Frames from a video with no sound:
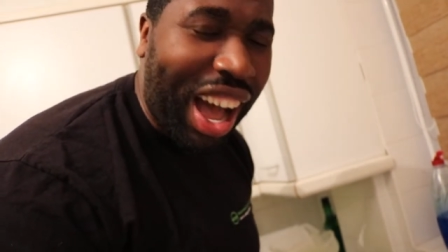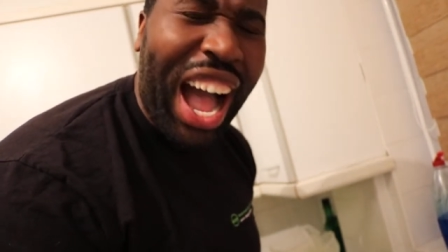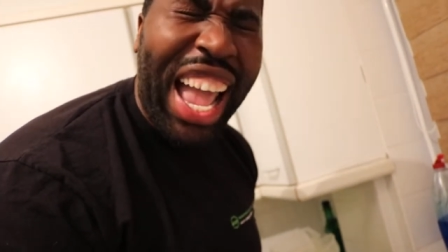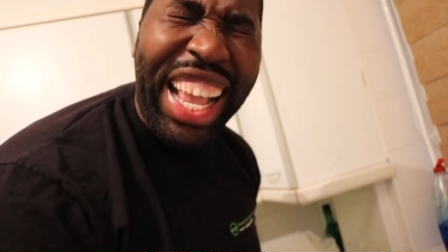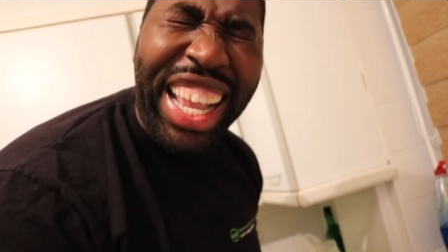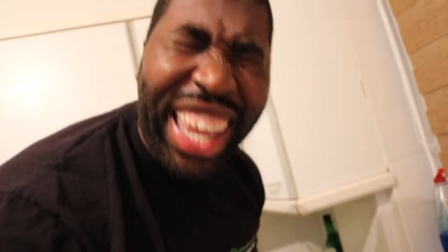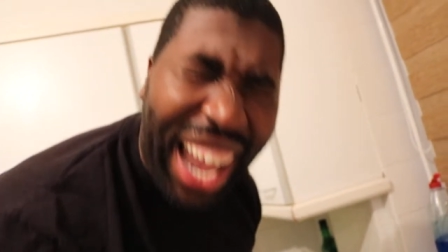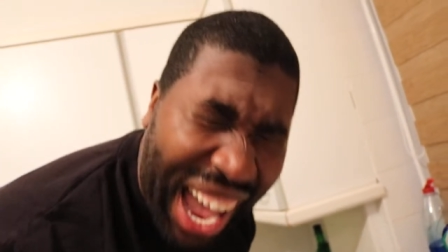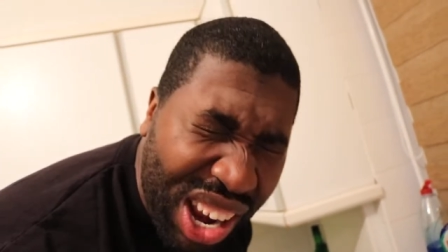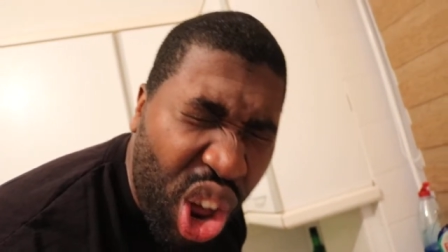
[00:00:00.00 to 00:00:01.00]
I
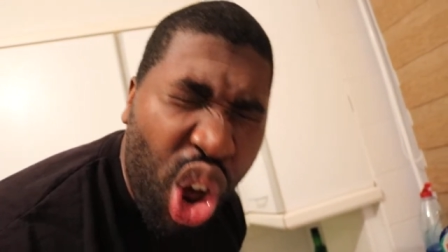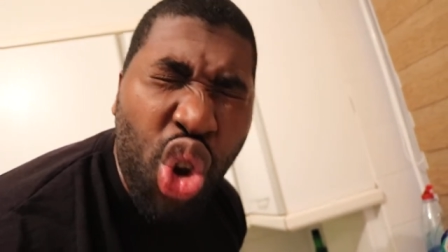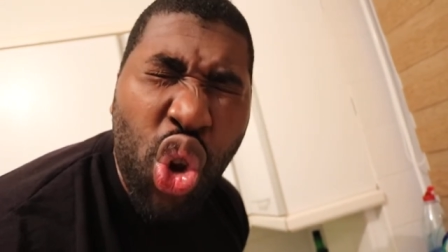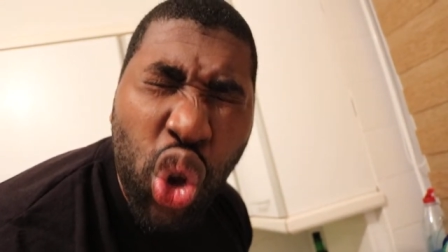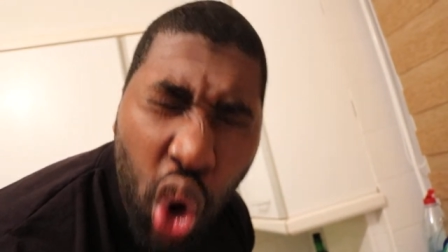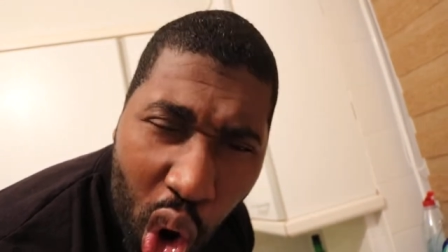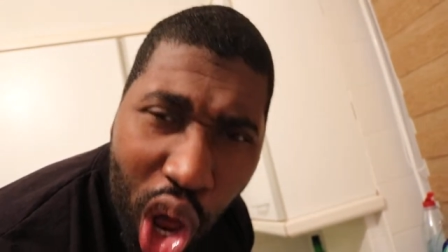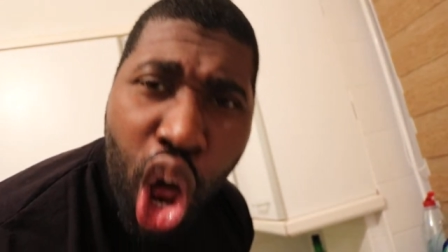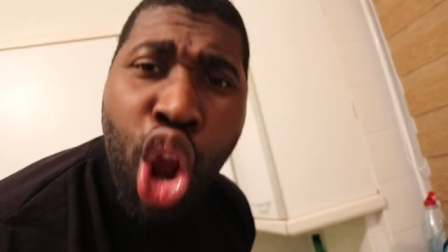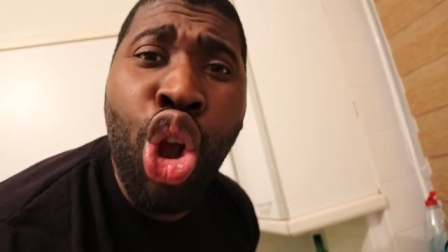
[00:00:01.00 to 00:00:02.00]

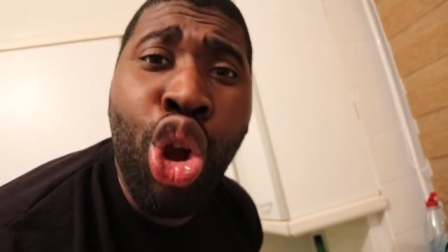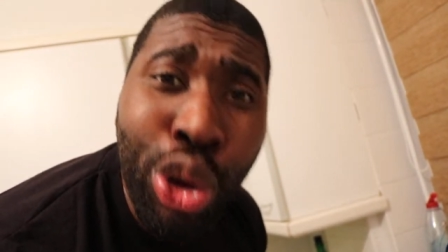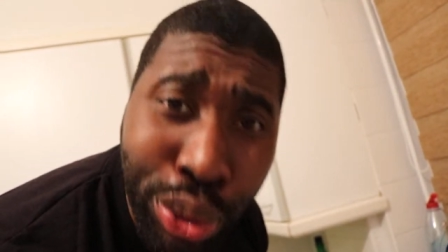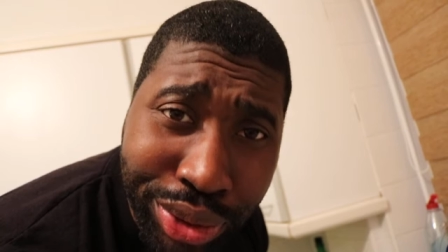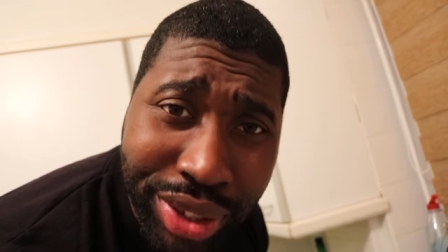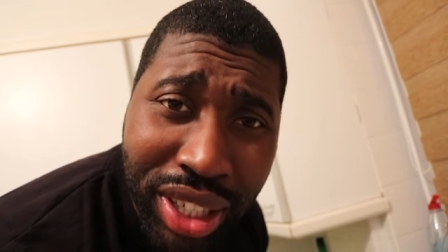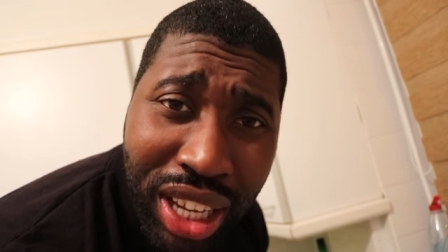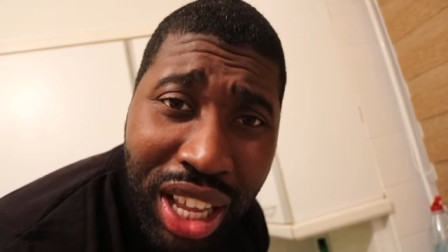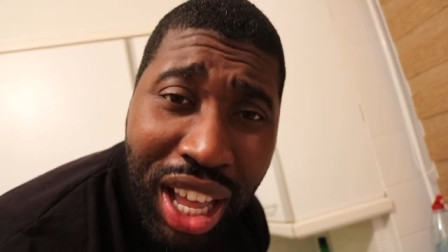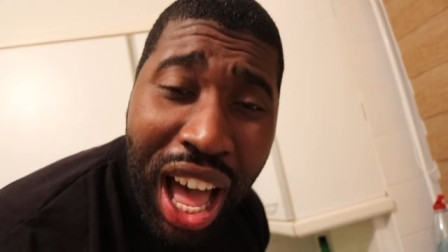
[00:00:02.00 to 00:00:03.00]
cannot lose.
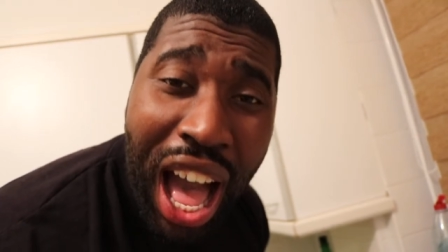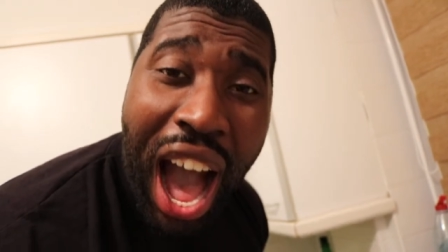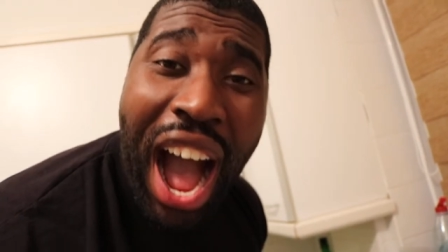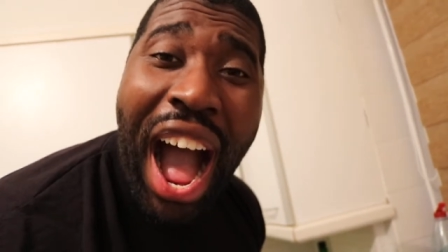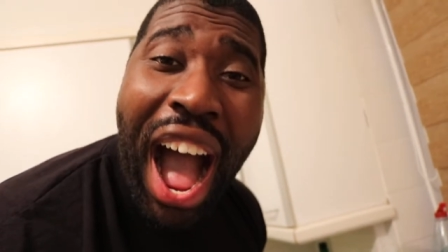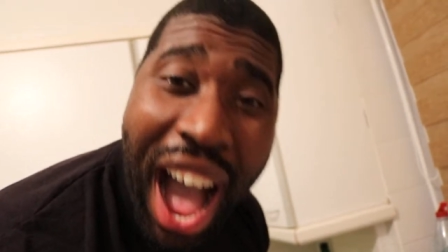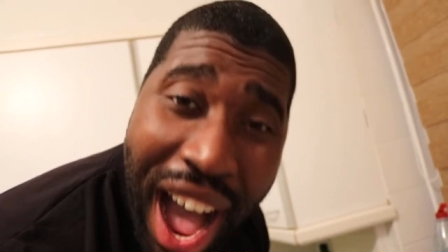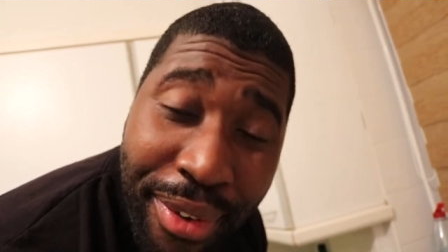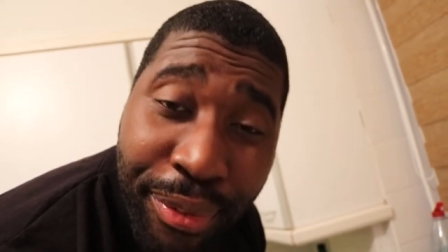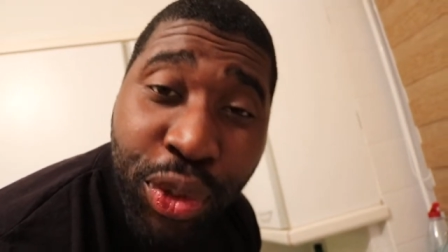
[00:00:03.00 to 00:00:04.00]
Oh yes. I
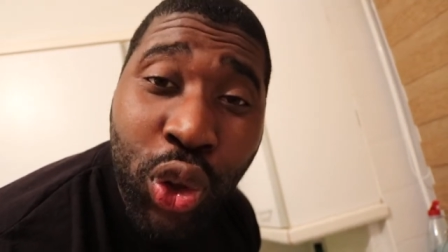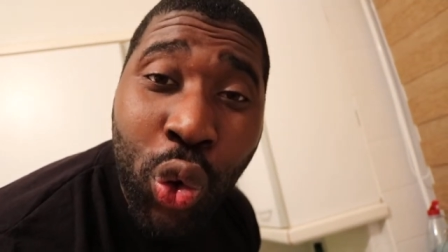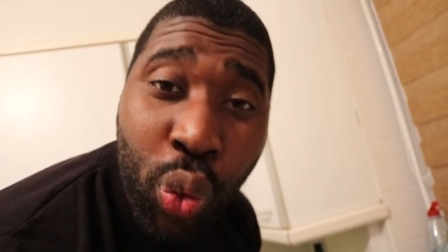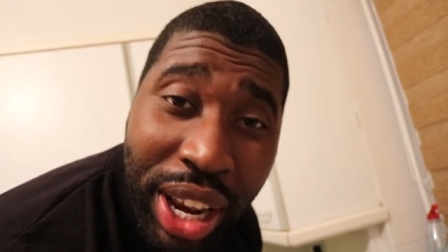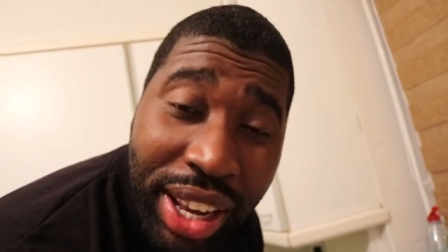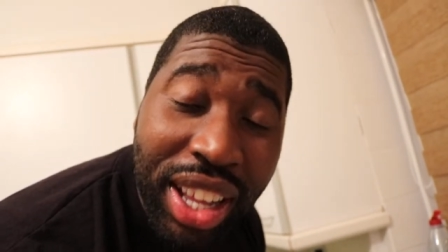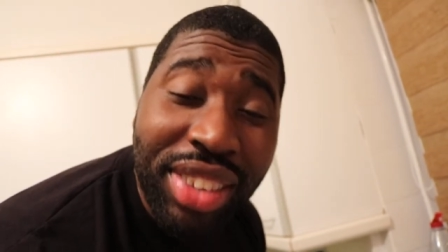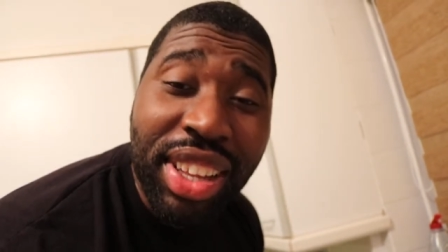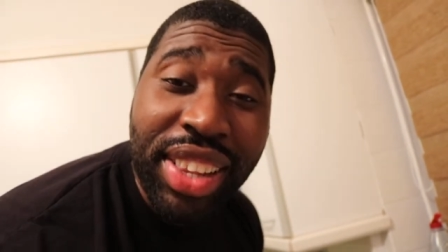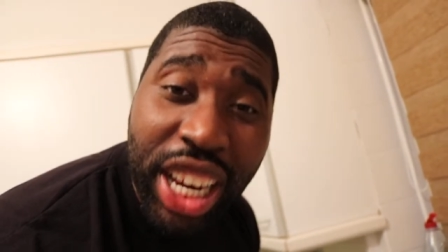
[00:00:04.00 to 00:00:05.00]
have to win
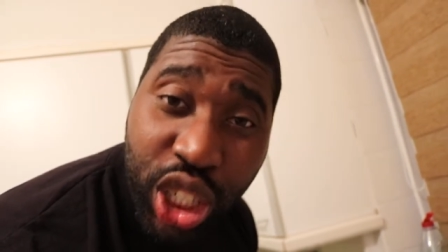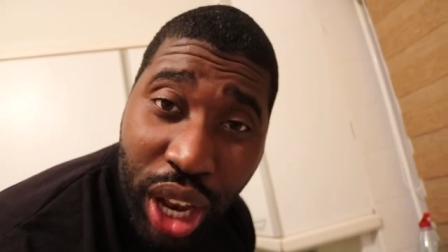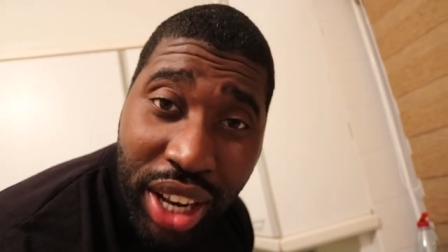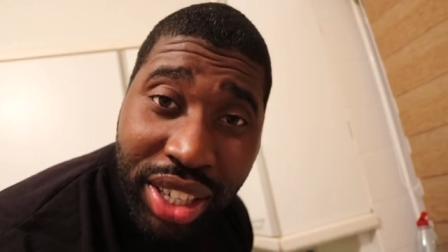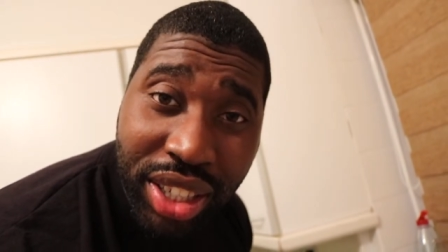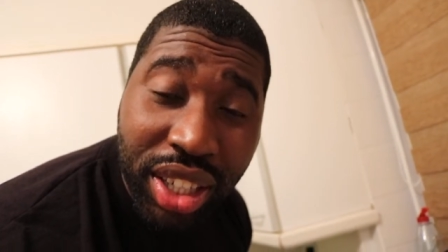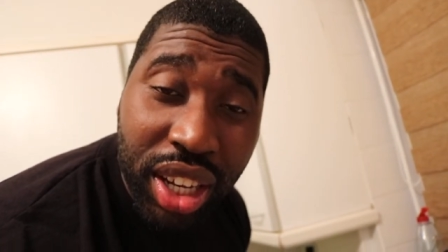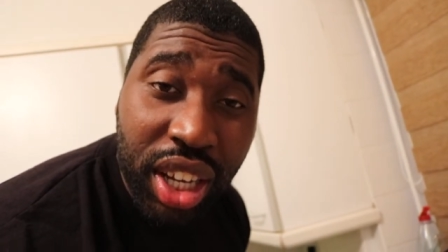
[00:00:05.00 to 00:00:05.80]
the next challenge.